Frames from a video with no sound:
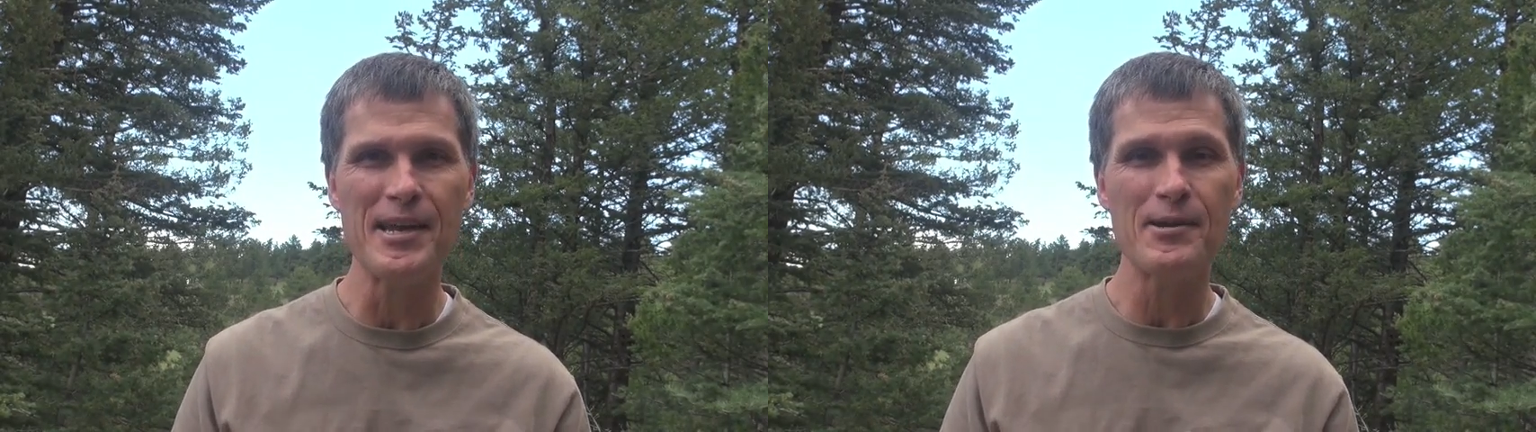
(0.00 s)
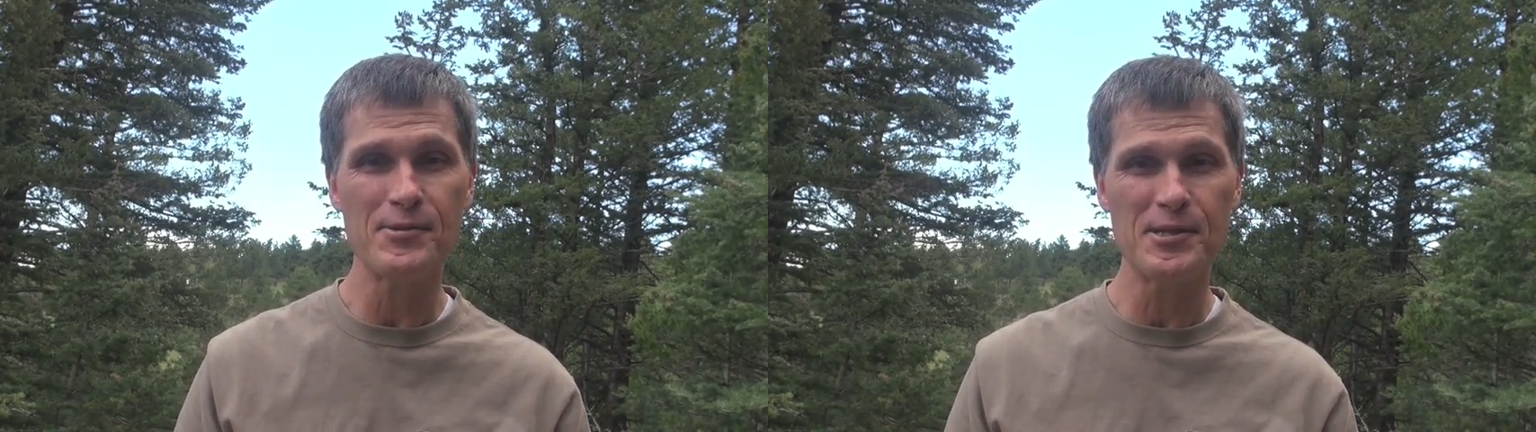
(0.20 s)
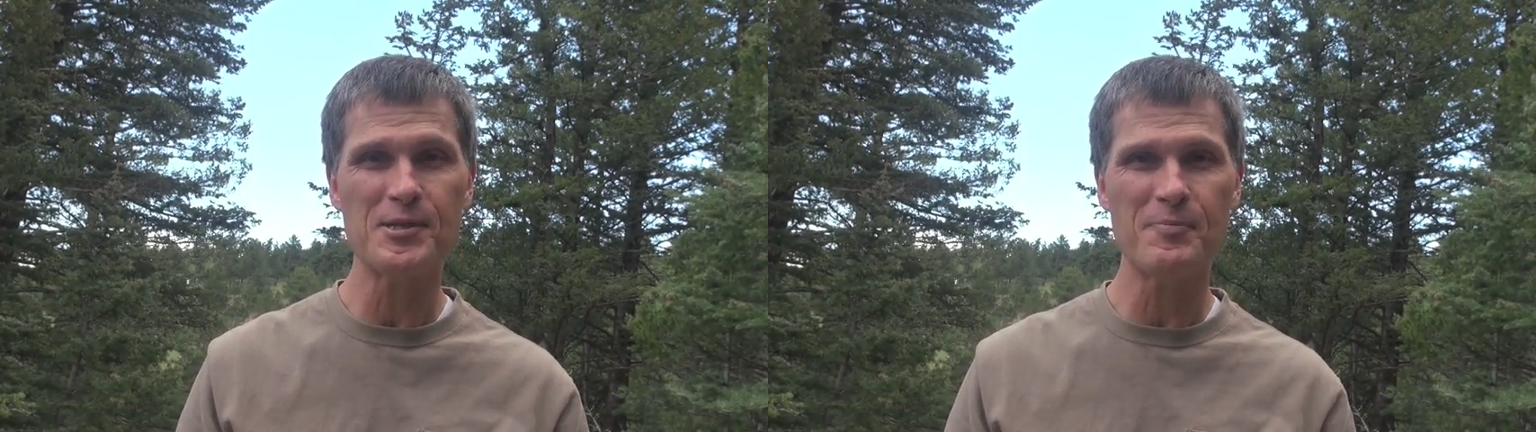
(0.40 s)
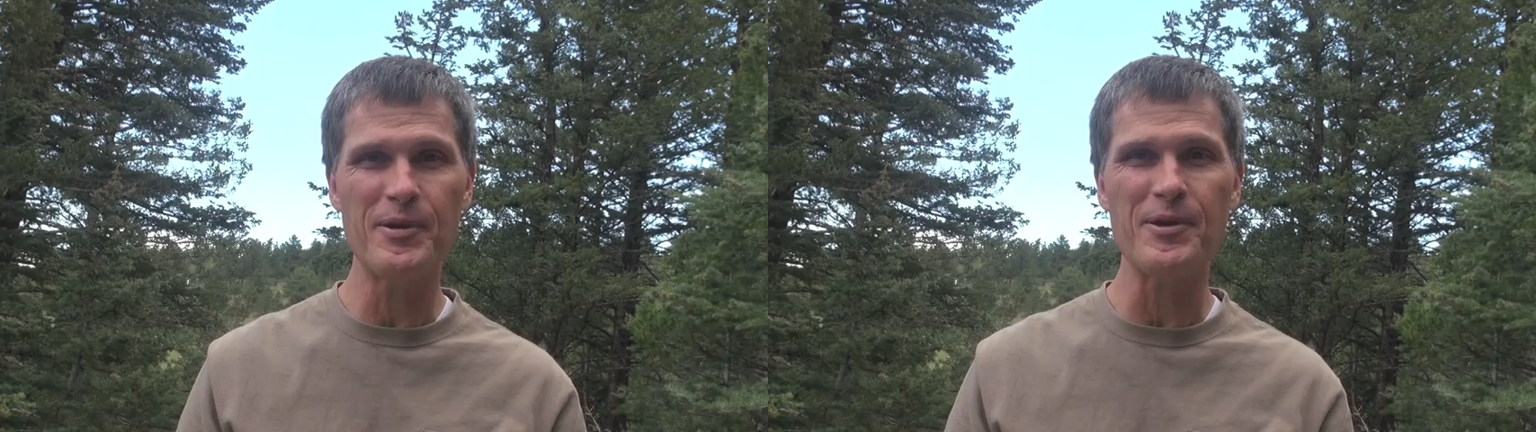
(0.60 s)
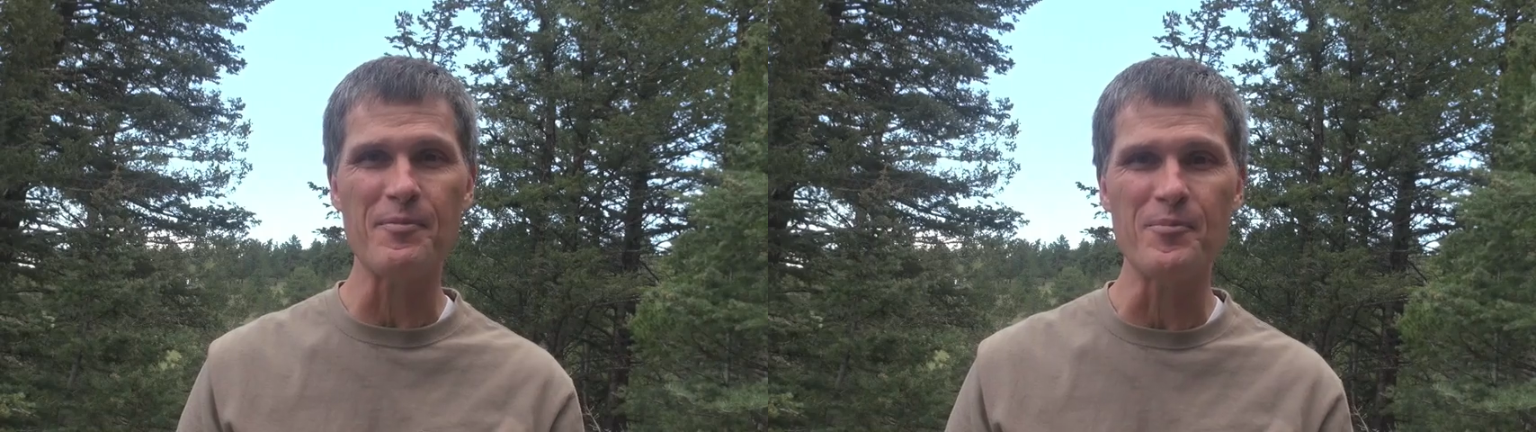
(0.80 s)
It was the
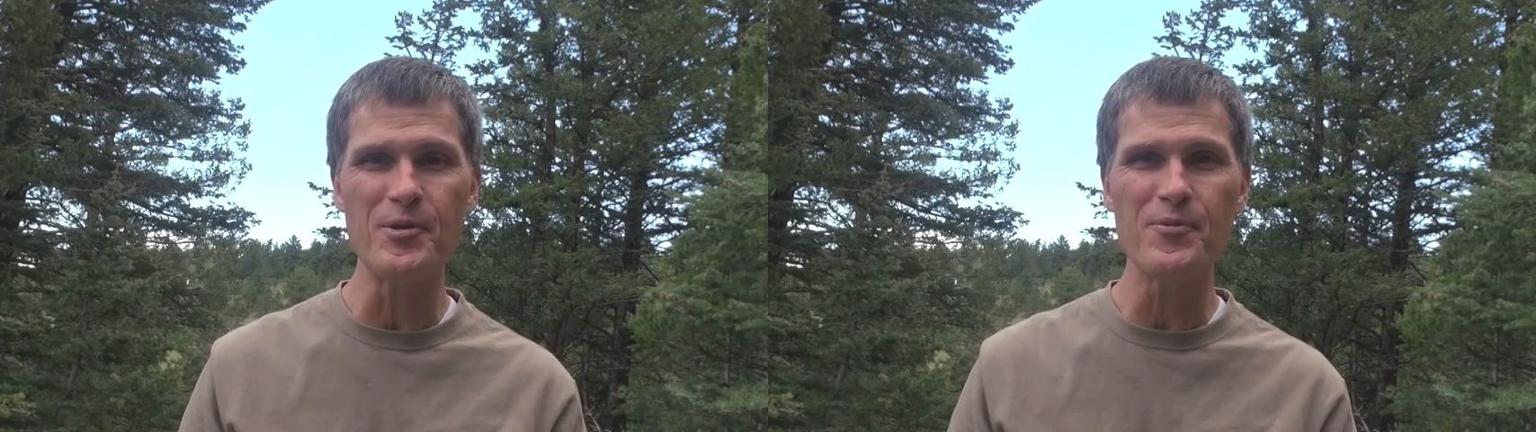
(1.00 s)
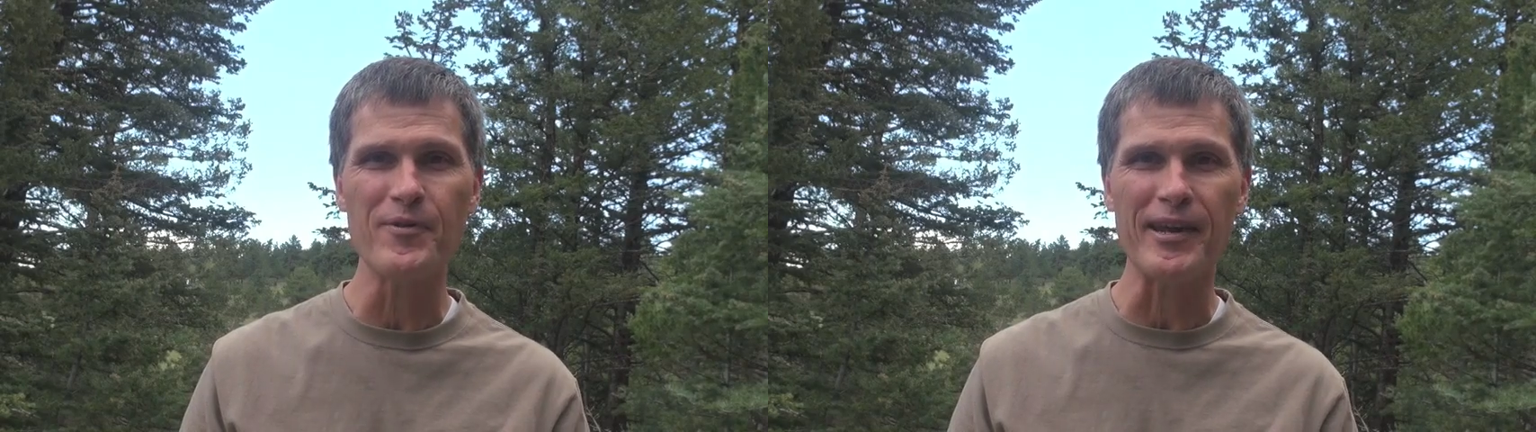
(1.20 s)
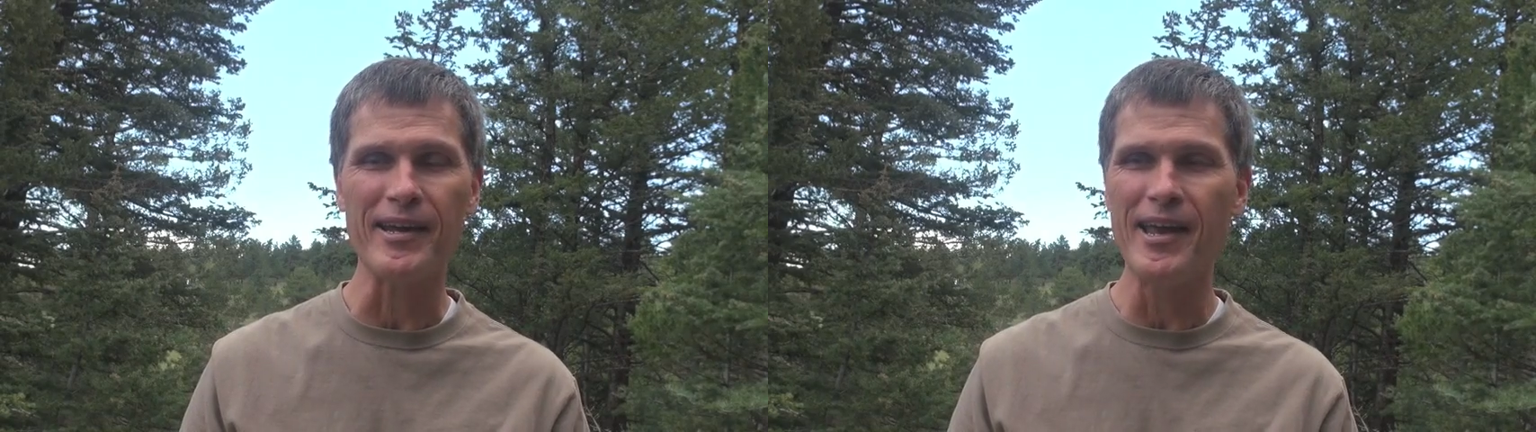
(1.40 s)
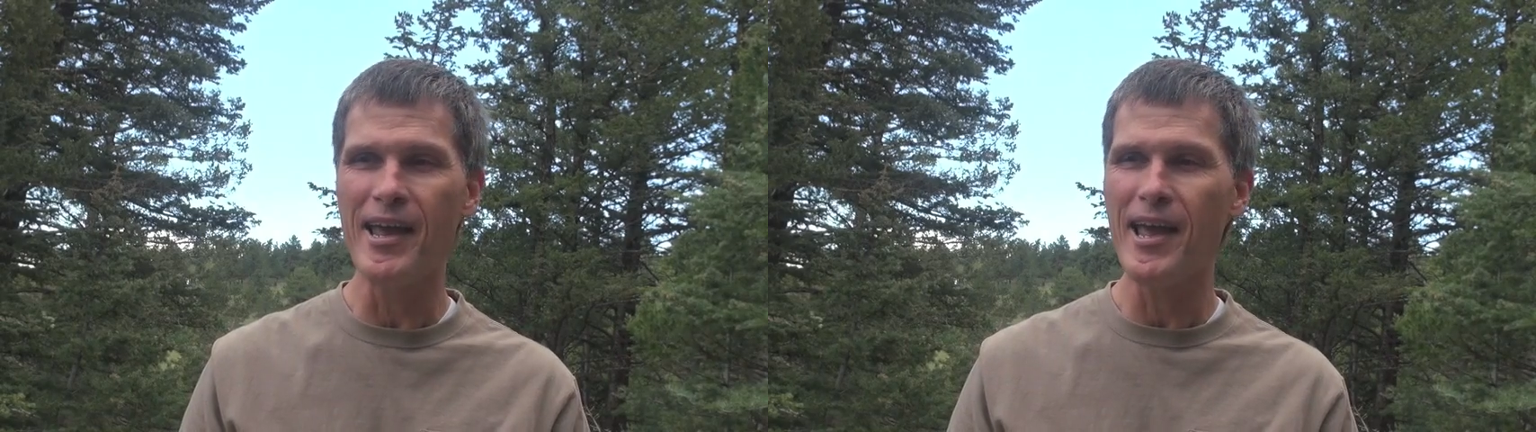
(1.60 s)
Spirit moving,